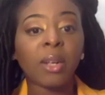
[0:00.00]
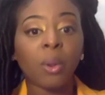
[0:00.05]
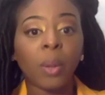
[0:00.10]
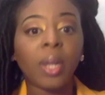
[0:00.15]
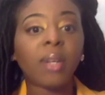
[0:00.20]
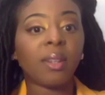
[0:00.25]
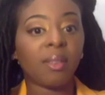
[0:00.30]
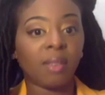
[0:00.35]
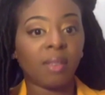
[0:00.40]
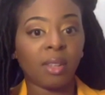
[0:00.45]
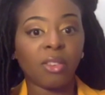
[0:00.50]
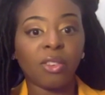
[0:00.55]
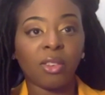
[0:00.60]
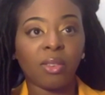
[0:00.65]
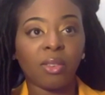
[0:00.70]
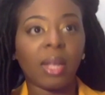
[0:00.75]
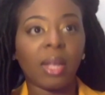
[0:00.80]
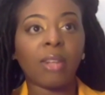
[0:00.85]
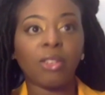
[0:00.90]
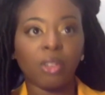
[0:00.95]
quick
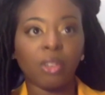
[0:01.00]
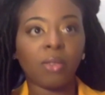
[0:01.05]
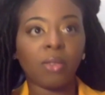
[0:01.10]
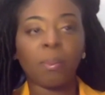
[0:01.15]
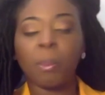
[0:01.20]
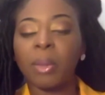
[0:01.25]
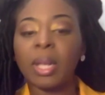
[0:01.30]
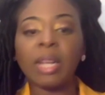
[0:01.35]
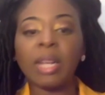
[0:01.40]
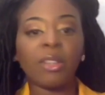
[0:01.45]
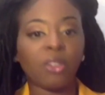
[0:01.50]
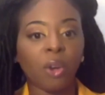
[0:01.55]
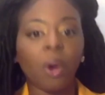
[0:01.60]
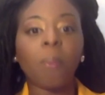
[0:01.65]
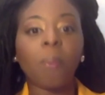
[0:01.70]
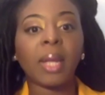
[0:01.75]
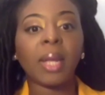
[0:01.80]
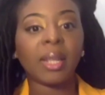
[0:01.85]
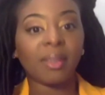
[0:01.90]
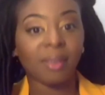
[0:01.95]
decisions that just plain
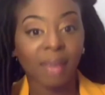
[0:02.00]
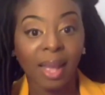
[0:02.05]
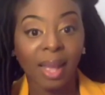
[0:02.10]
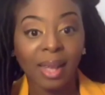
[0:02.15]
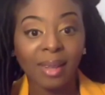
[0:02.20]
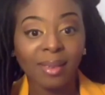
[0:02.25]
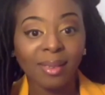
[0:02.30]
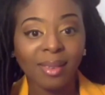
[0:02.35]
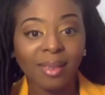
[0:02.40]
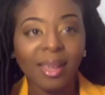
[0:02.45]
don't make sense.